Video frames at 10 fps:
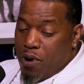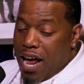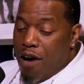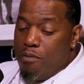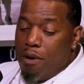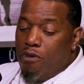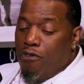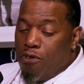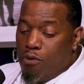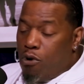But what I remember
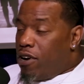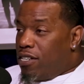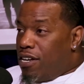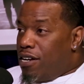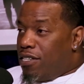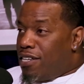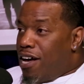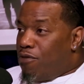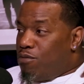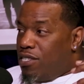from Warrick Dunn,
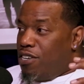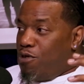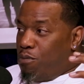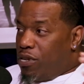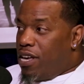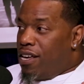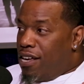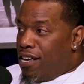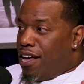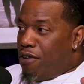aside from seeing you play
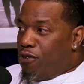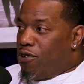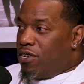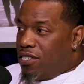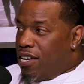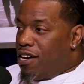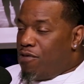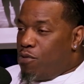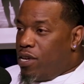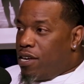at Florida State
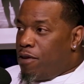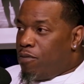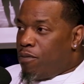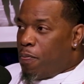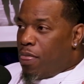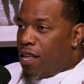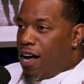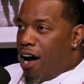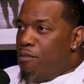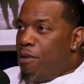every weekend,
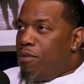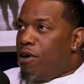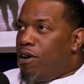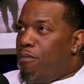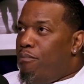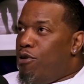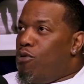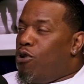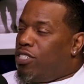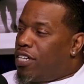I remember Bill
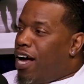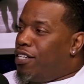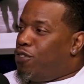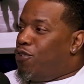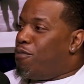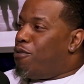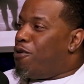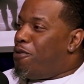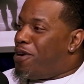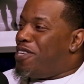Walsh college
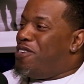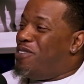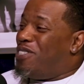football. he